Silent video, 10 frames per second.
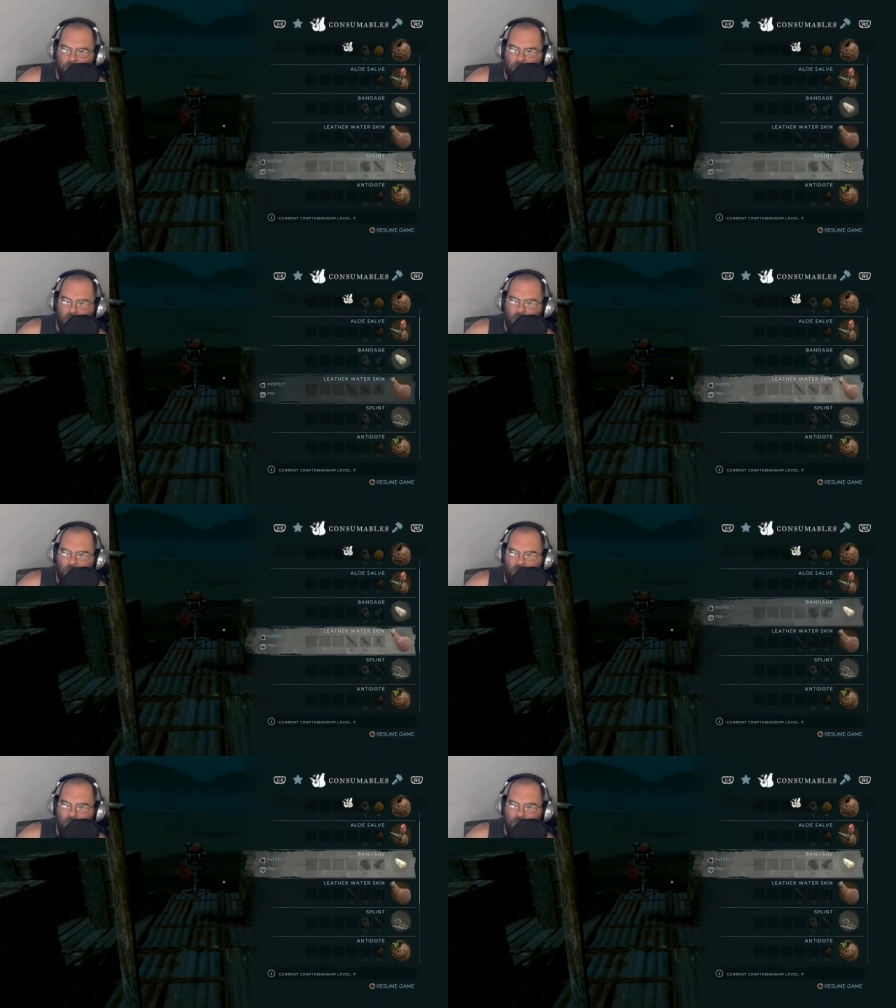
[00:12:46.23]
Alright,
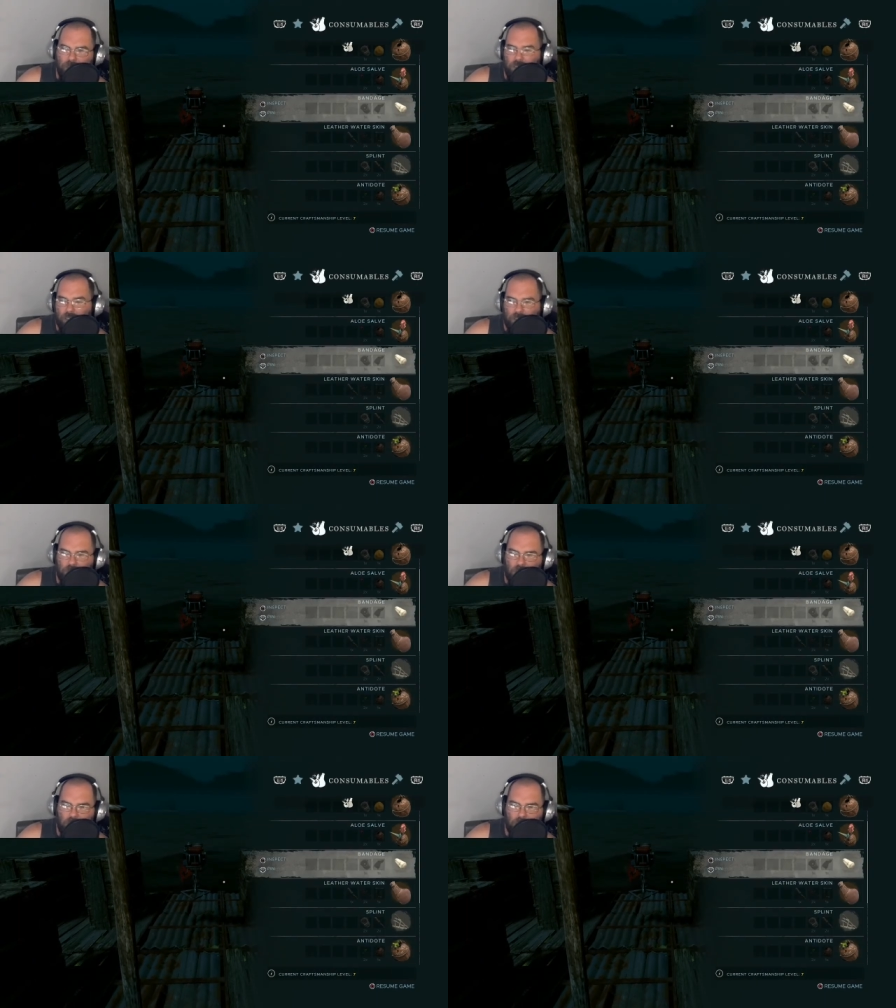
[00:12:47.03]
bandage is a
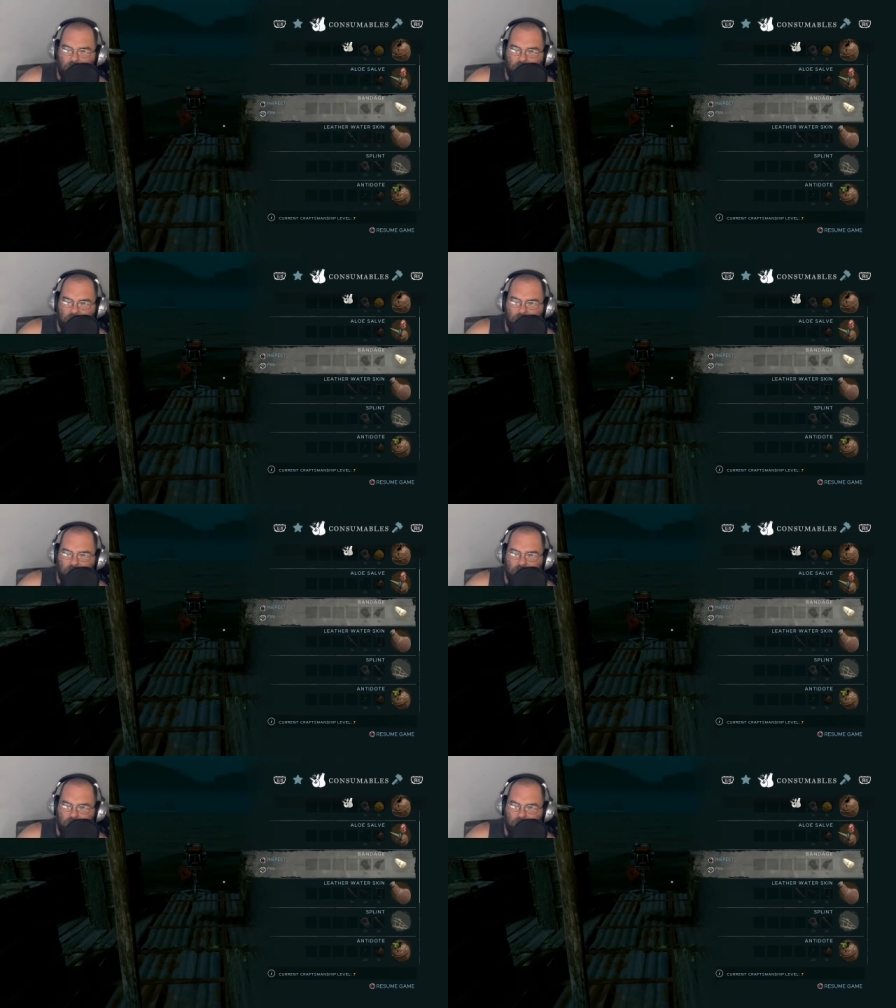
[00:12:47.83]
cloth and
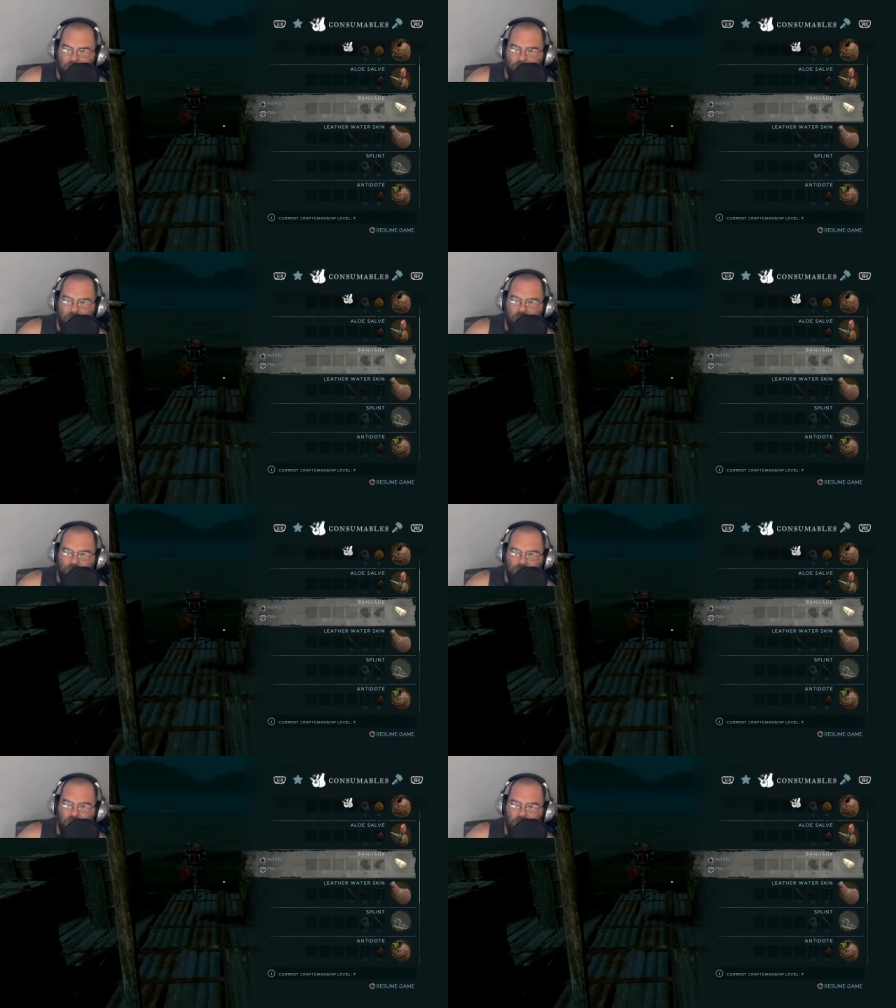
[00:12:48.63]
some
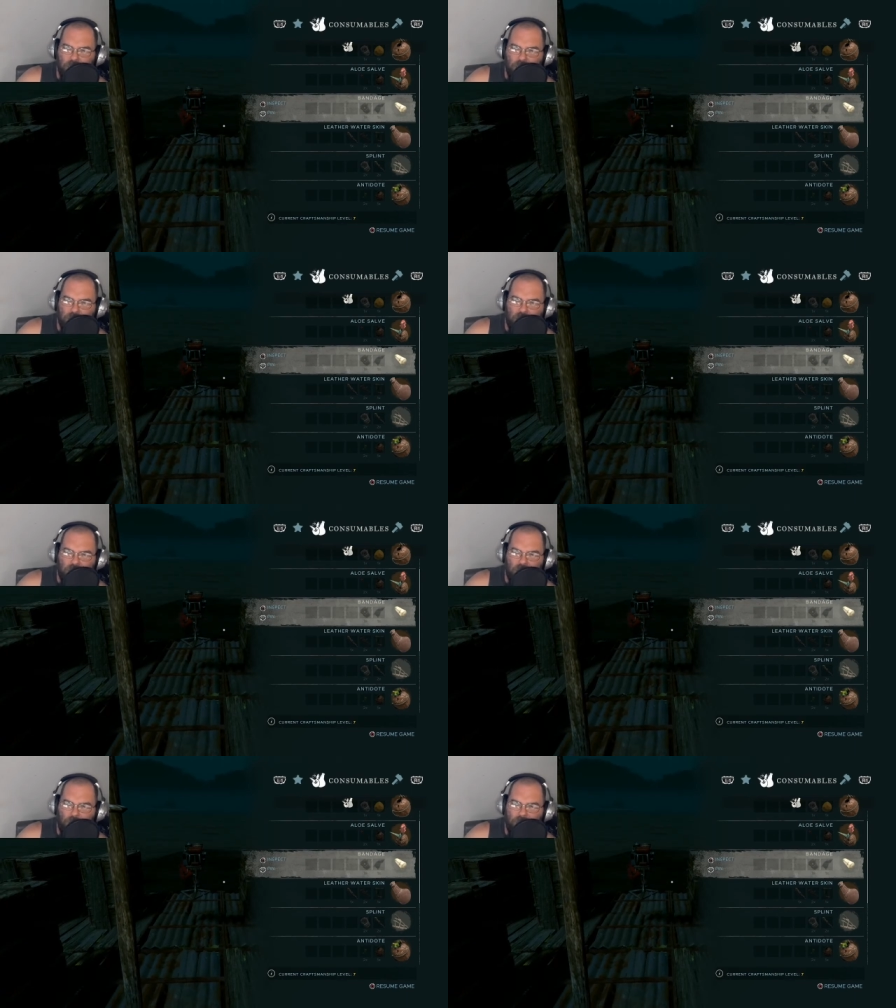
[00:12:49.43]
lashing. So I need to
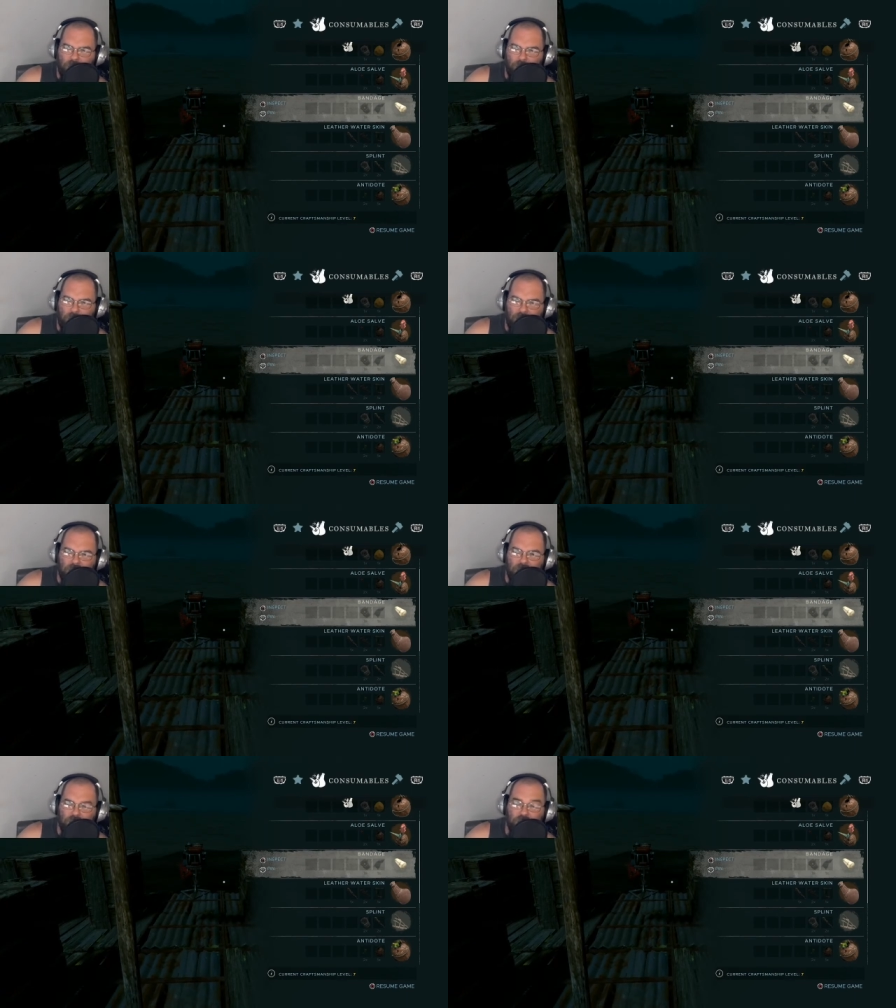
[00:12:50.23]
make some
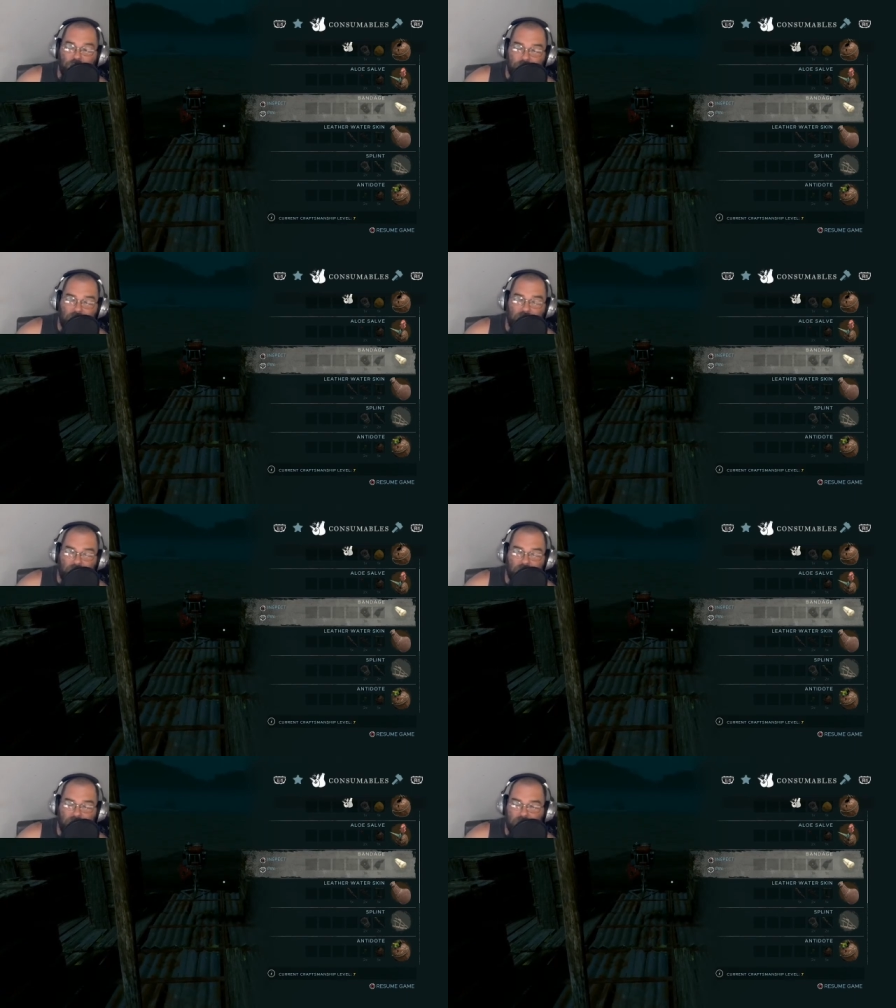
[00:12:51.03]
bandages just in
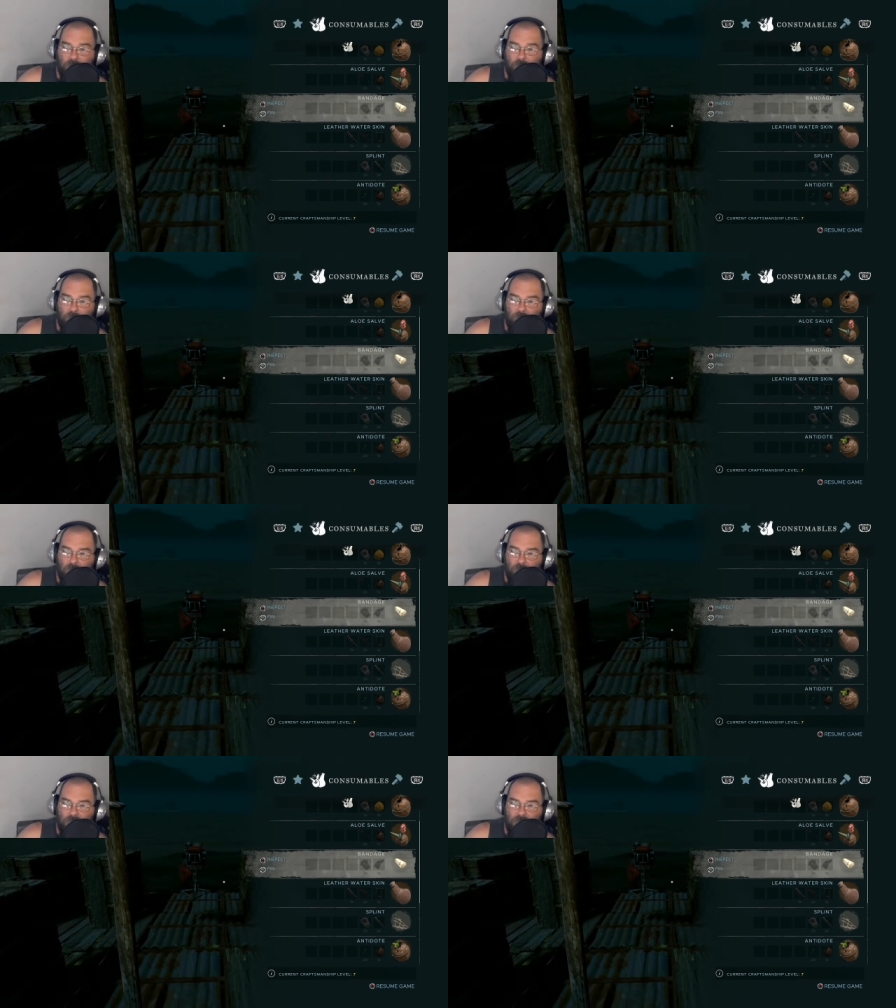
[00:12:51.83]
case I start a
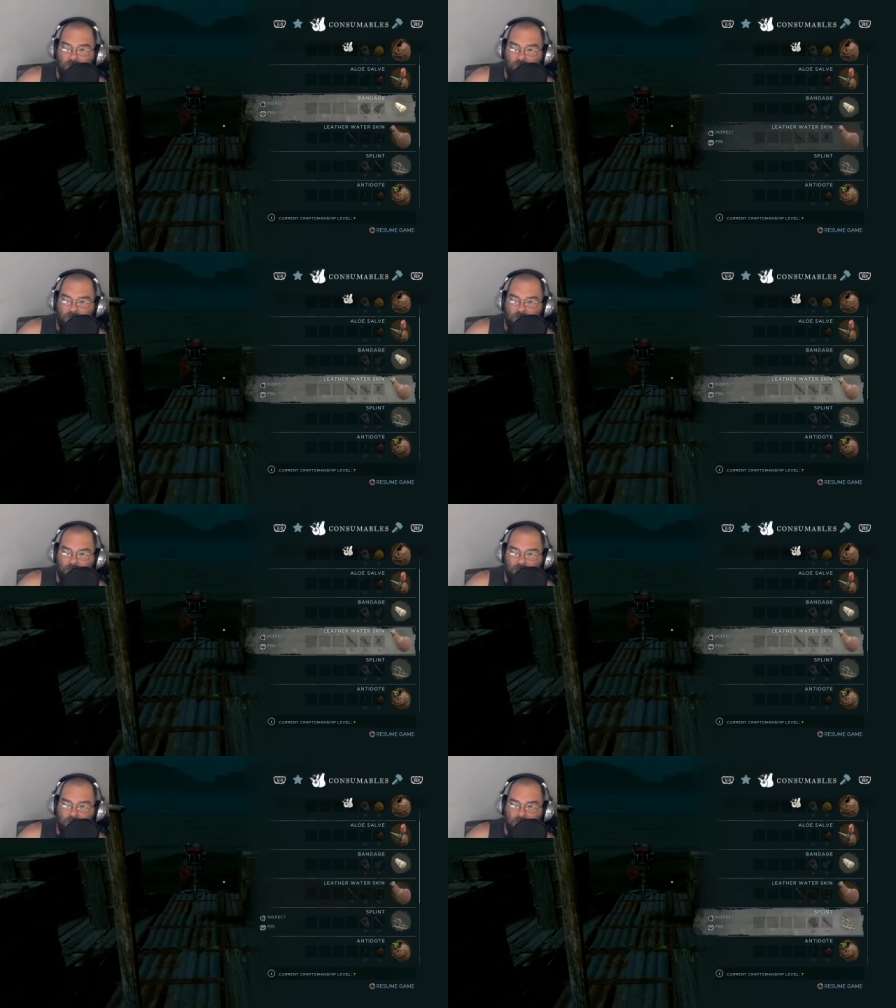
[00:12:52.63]
bleeding effect.
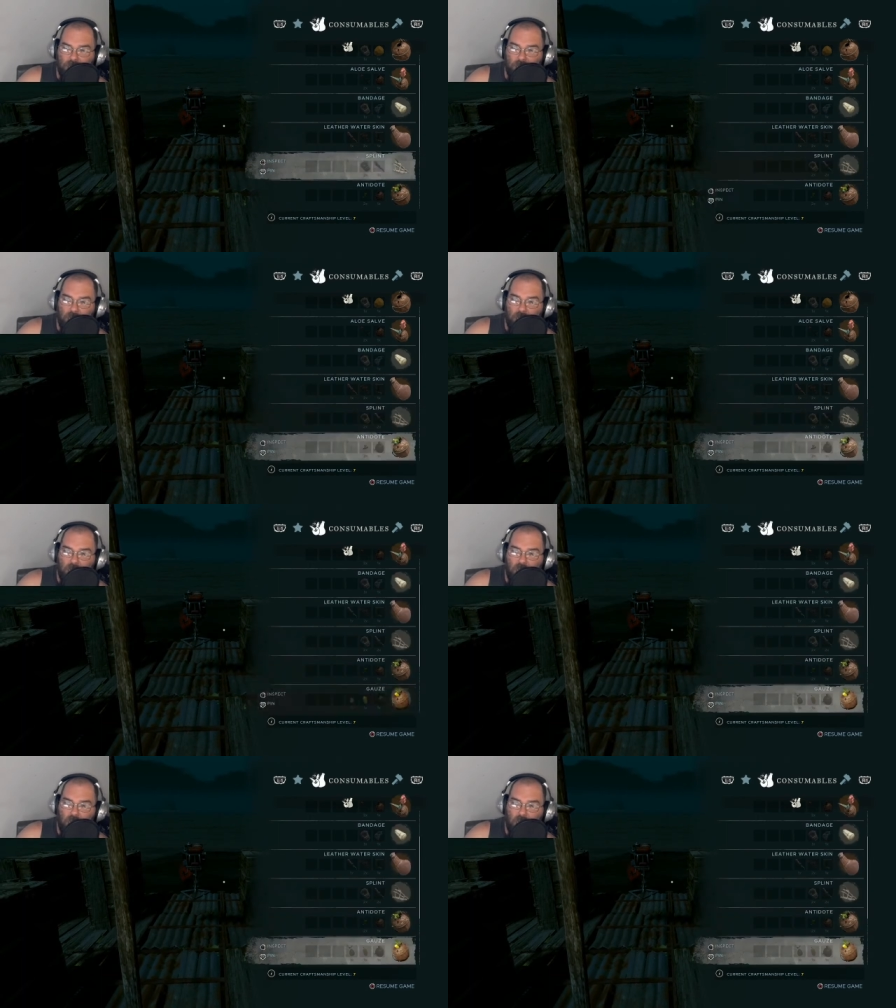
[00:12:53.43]

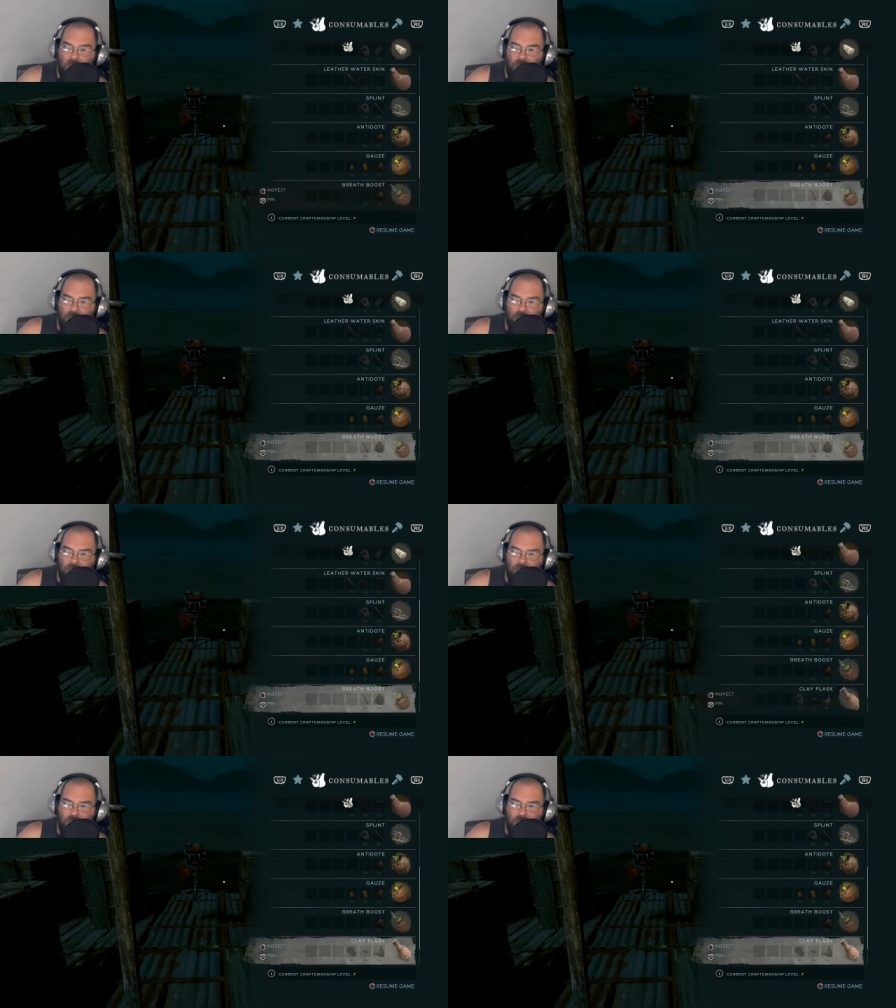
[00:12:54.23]
And...